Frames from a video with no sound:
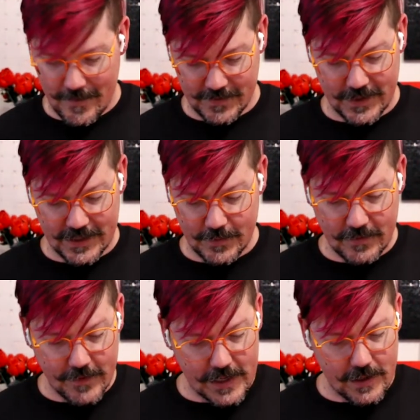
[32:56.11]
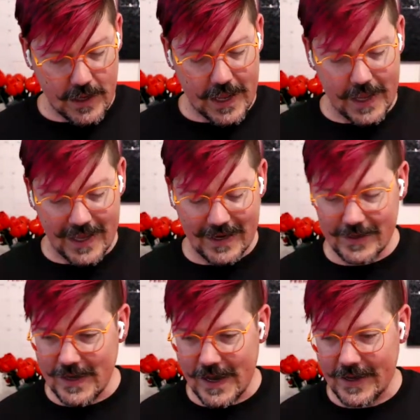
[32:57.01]
So that's been fun.
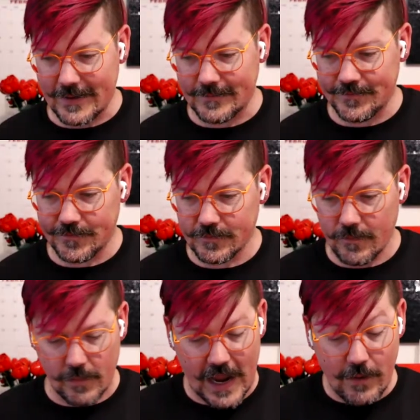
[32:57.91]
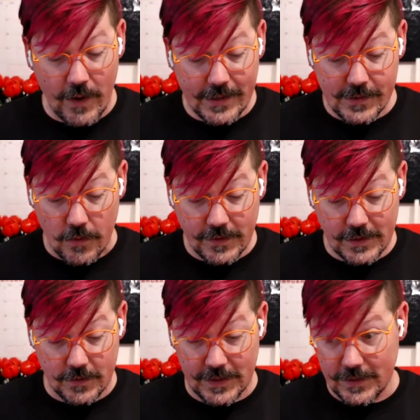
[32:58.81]
And I was only
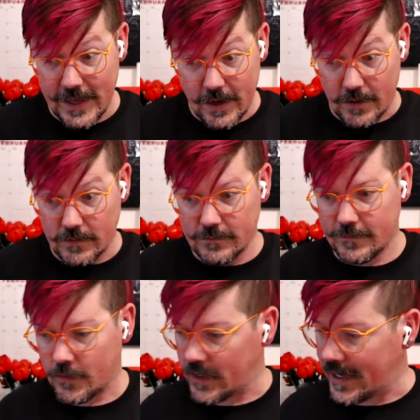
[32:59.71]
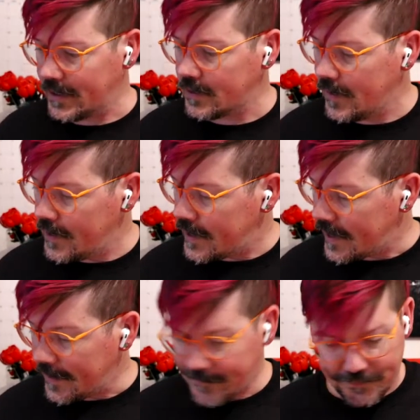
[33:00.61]
doing the Lego Fortnite.
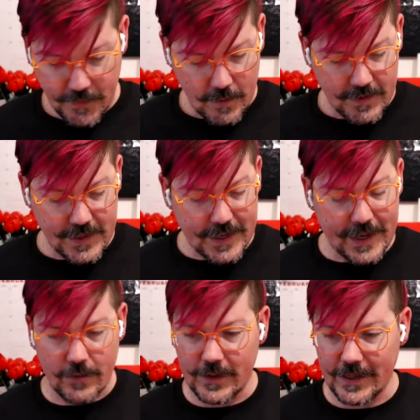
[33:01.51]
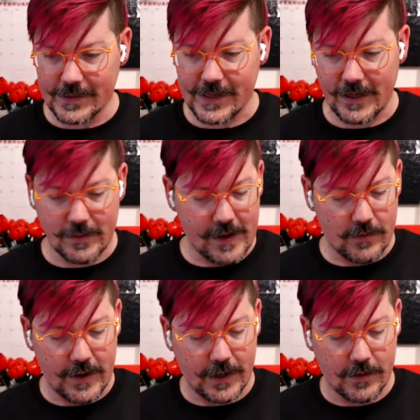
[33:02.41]
But then I got really excited
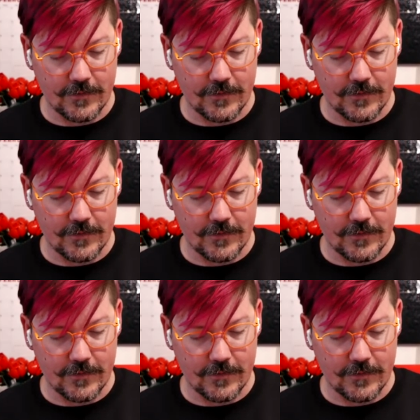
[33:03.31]
about regular